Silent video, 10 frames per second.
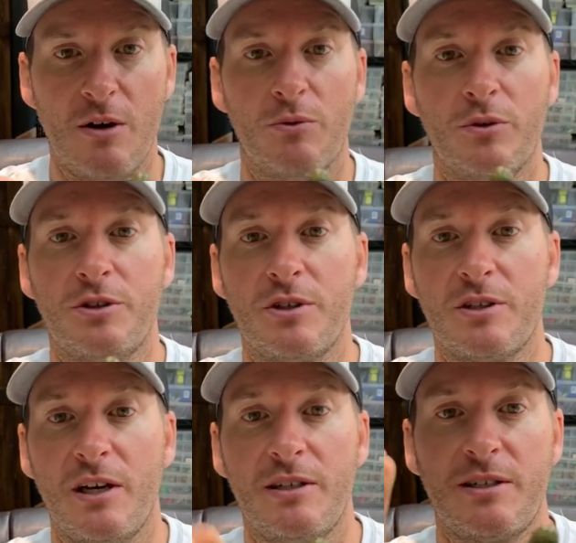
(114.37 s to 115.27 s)
with just
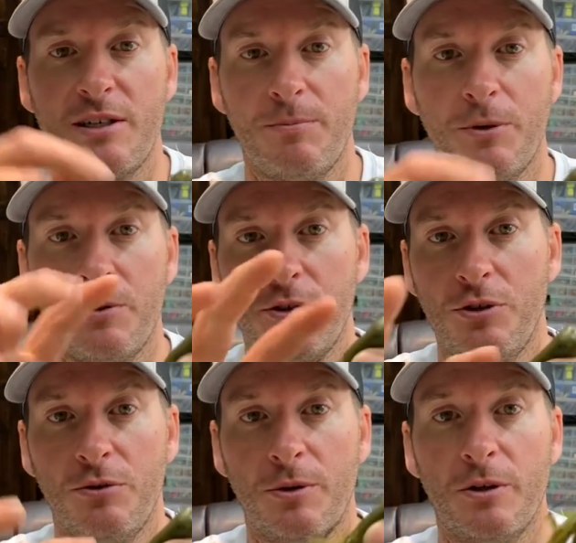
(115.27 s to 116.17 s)
a simple
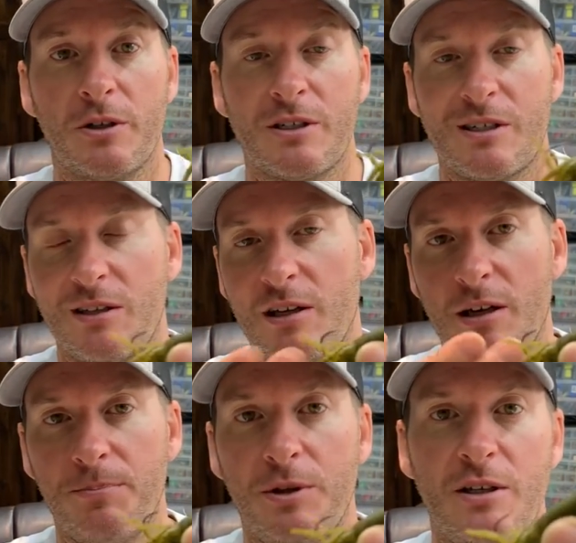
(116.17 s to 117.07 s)
tube hook slit
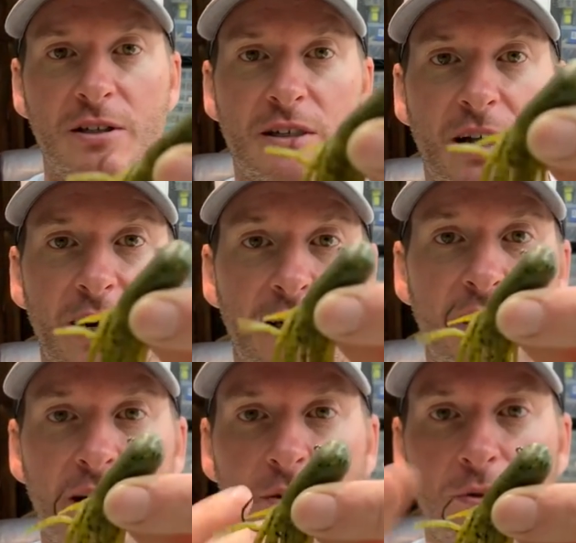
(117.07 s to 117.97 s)
up the inside
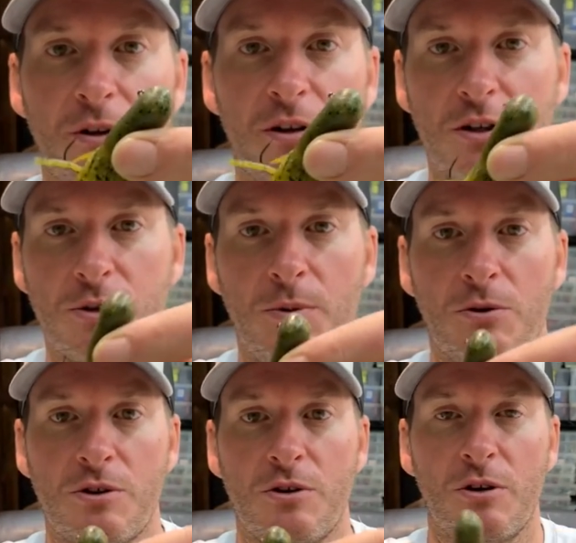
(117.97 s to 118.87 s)
with an
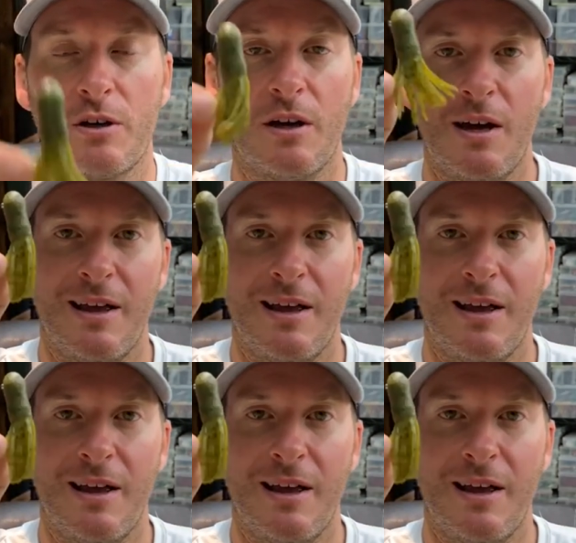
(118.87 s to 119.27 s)
exposed hook.